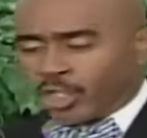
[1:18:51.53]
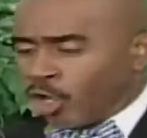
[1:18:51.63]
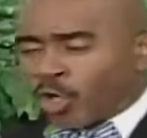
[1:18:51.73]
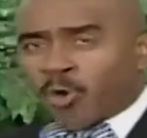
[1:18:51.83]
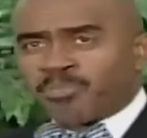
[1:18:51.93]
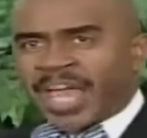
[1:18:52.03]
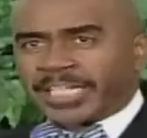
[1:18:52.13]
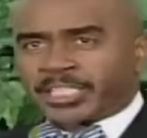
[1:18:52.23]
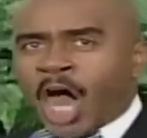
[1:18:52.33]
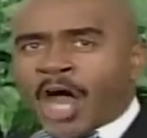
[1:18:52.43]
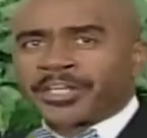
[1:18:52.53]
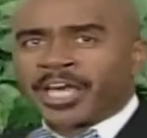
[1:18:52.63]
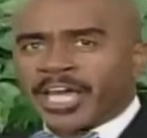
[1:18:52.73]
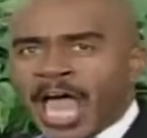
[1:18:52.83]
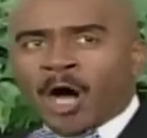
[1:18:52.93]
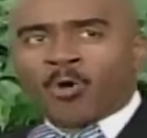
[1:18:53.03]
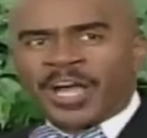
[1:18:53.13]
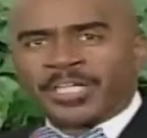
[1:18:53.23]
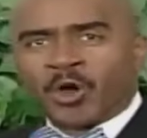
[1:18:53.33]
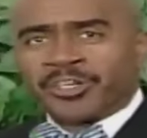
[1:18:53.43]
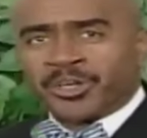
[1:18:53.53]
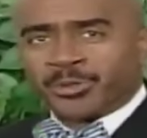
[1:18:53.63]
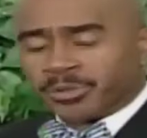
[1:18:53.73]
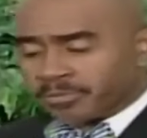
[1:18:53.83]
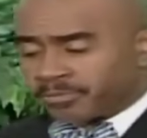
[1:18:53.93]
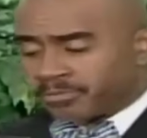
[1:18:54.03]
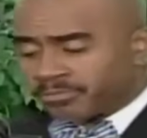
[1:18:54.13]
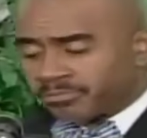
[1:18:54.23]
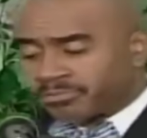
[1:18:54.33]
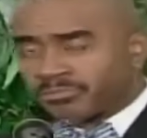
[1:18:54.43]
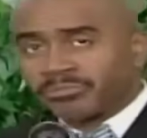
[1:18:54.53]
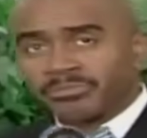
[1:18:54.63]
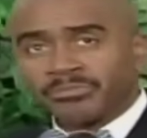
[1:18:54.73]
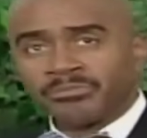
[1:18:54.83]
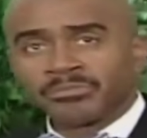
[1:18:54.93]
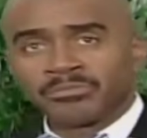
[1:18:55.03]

you don't obey God, hell waiting on you. Hell waiting. That's right.